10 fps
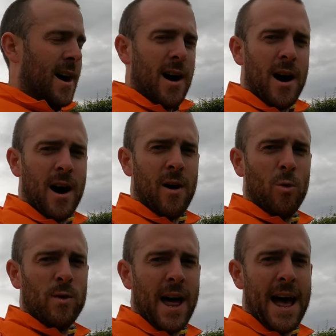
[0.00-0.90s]

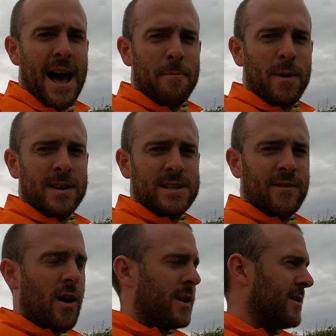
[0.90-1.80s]
how that happens.
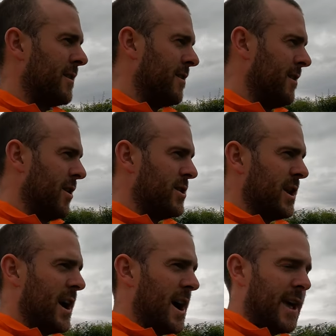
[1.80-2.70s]
I've got
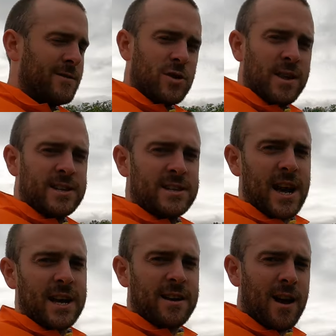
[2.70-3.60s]
30 hives on this
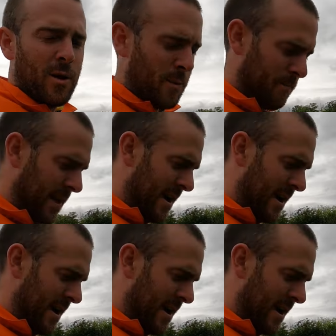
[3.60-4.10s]
site now.